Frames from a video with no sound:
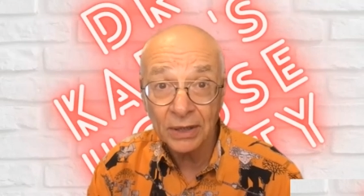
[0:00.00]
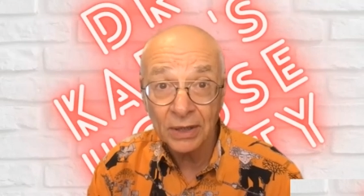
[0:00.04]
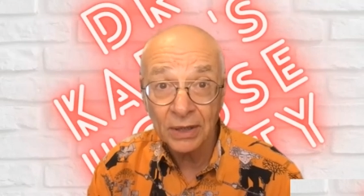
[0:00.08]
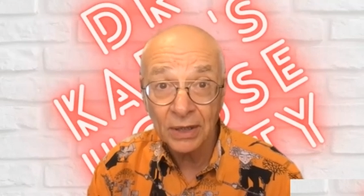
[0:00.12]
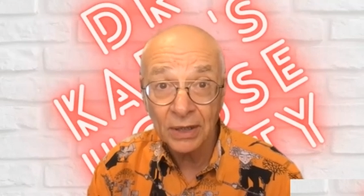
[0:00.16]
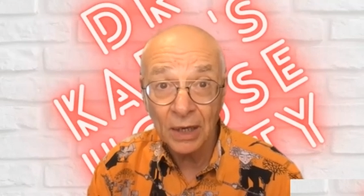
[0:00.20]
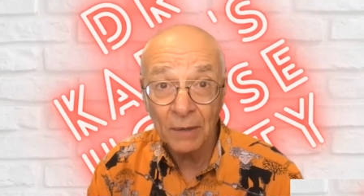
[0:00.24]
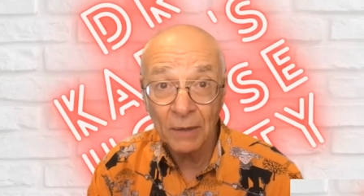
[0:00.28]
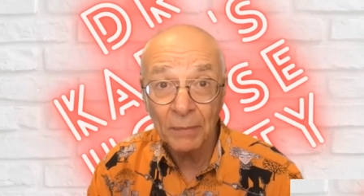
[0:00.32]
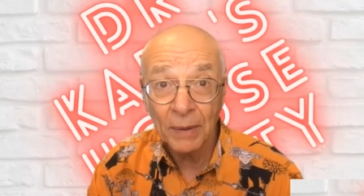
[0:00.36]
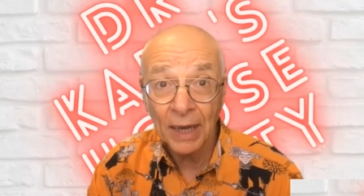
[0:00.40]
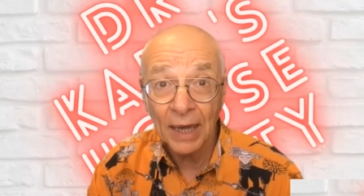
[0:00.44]

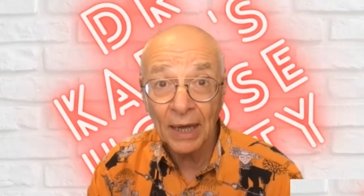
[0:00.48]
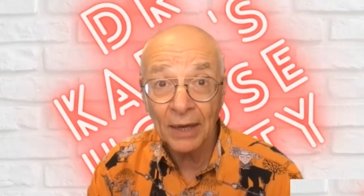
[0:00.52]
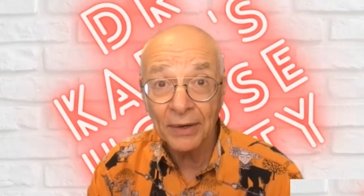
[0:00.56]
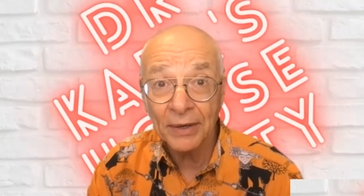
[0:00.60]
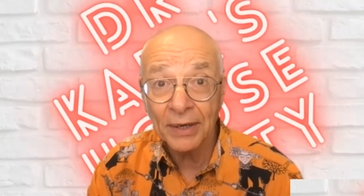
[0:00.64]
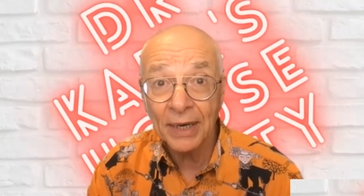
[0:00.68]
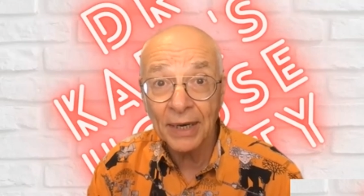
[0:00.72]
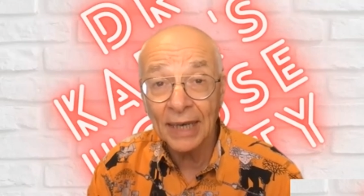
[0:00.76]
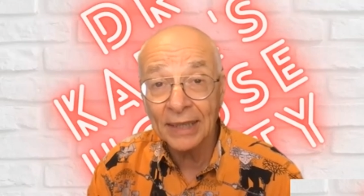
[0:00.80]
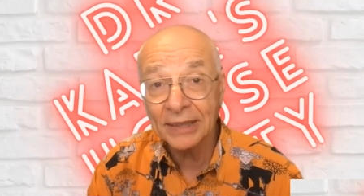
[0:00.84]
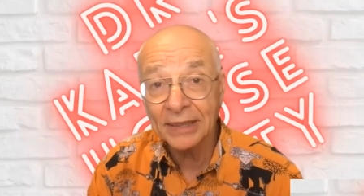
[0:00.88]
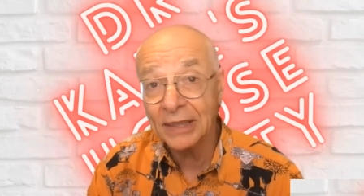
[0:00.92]
about
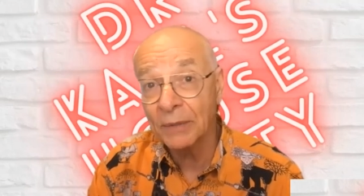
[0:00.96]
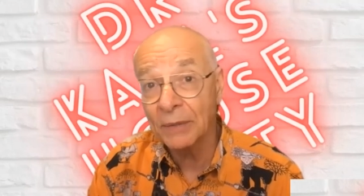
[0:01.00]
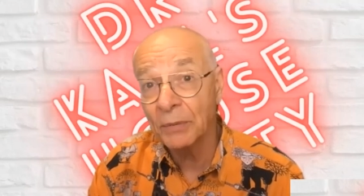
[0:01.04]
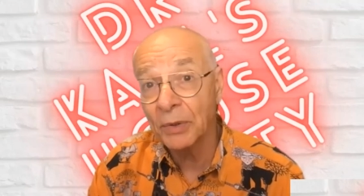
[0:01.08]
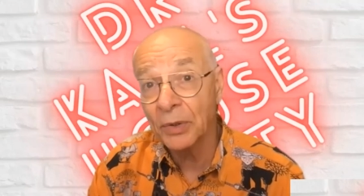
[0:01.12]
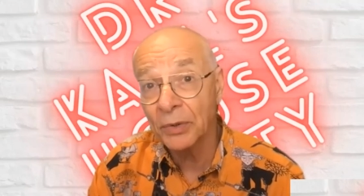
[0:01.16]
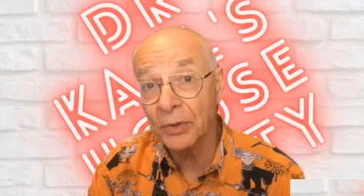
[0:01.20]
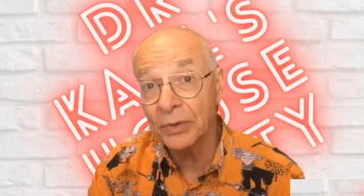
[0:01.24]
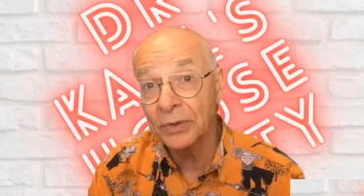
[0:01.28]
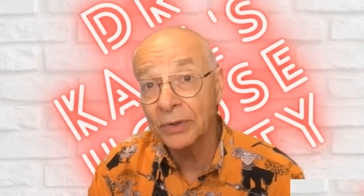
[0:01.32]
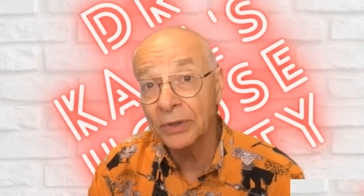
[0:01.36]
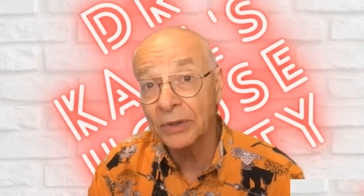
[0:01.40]
nasty
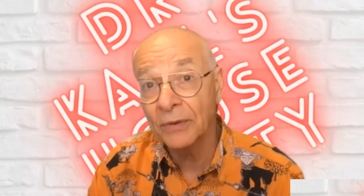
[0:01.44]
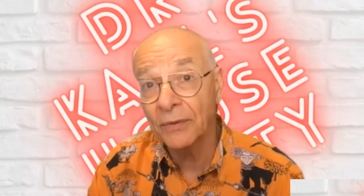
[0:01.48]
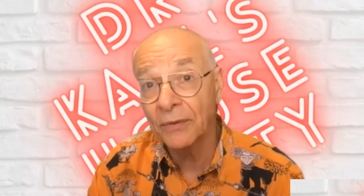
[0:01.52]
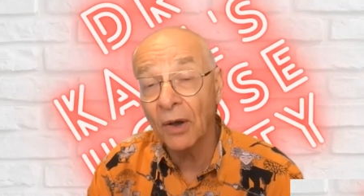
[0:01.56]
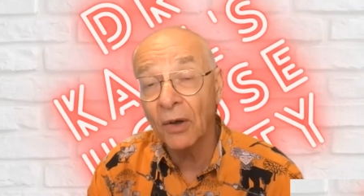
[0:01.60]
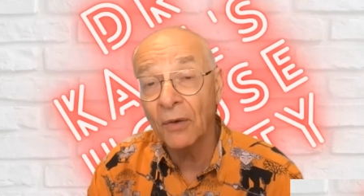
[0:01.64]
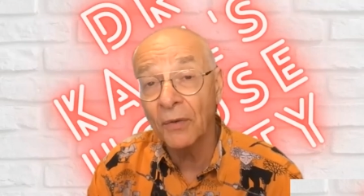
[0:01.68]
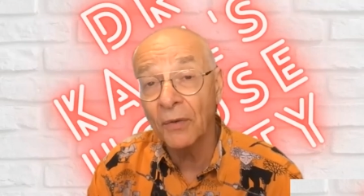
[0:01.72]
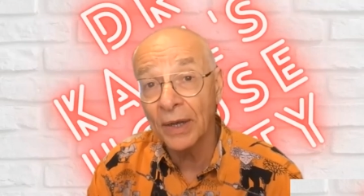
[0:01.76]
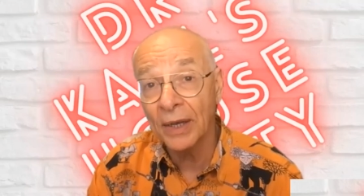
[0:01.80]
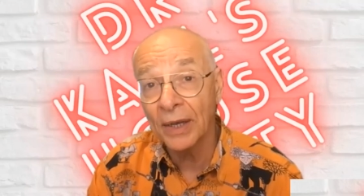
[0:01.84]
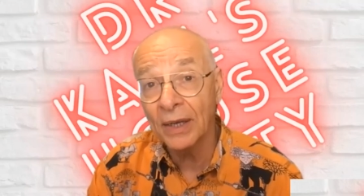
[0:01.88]
mutants
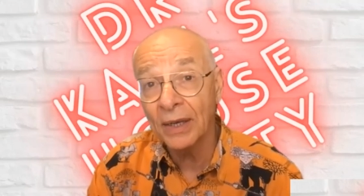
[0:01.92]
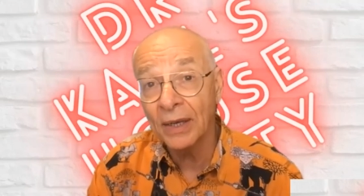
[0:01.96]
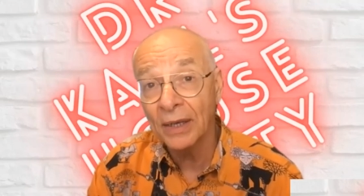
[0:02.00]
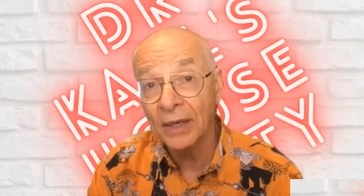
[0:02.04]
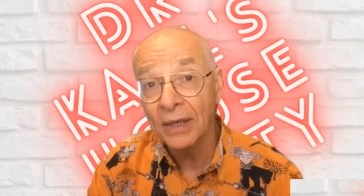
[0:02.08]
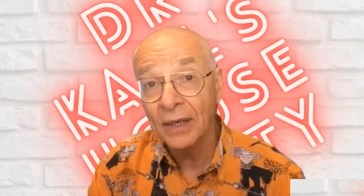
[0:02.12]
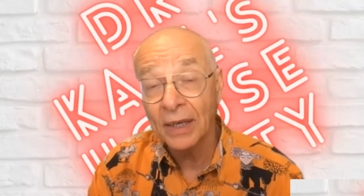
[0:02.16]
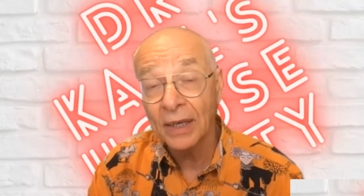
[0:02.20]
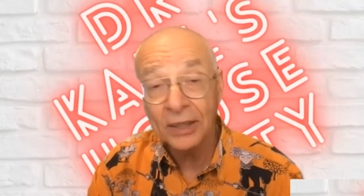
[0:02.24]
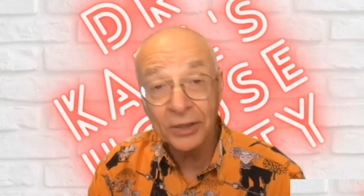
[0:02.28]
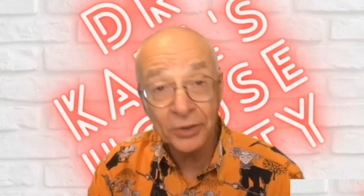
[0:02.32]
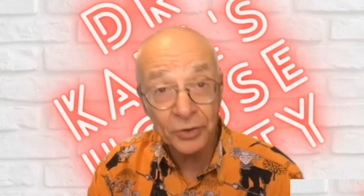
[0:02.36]
evolving
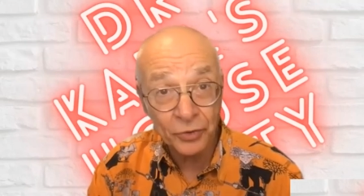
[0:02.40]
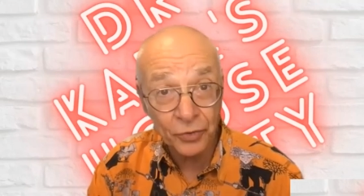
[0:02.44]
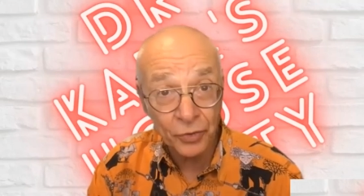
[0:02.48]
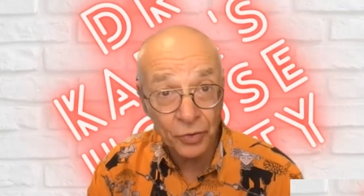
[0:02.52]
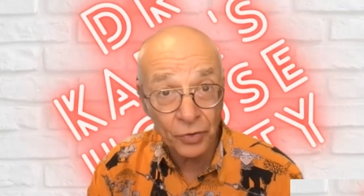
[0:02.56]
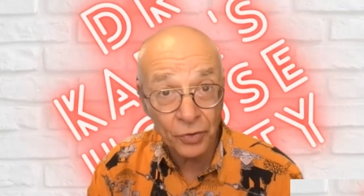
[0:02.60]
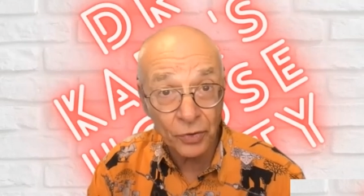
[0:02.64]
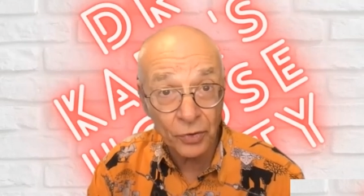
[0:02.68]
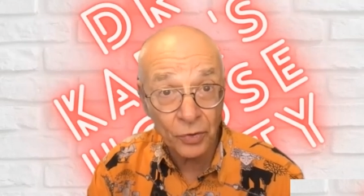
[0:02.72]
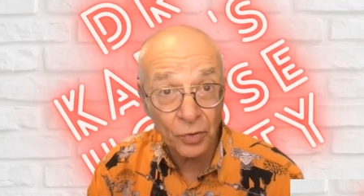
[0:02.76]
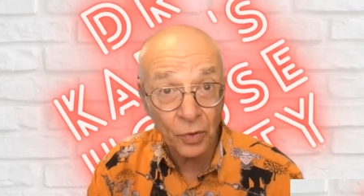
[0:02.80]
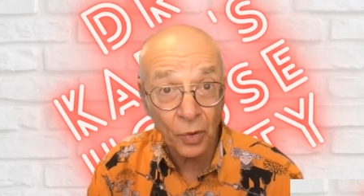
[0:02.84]
is
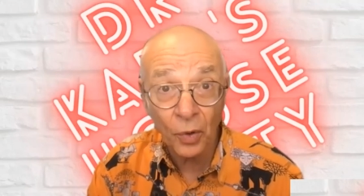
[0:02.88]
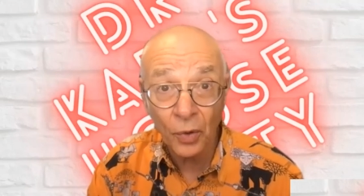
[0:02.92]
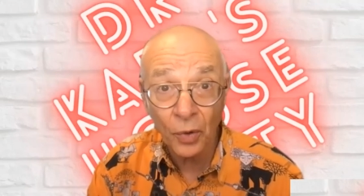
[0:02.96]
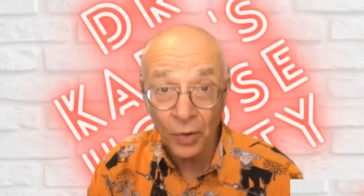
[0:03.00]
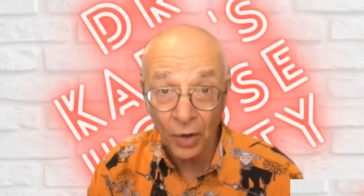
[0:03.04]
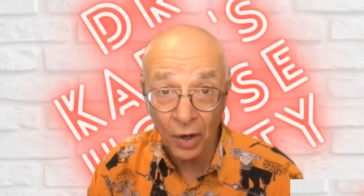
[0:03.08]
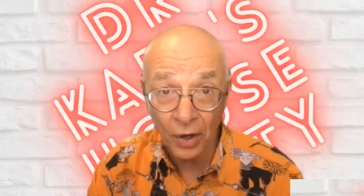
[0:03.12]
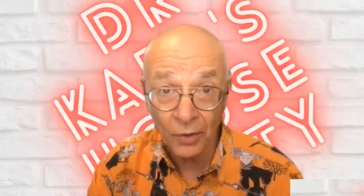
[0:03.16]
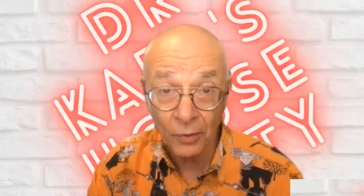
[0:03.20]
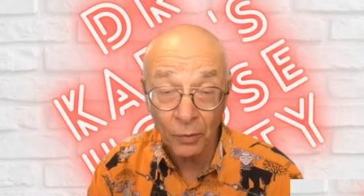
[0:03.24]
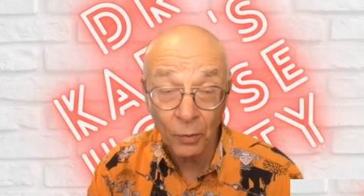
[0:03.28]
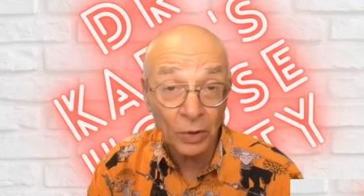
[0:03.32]
true or not.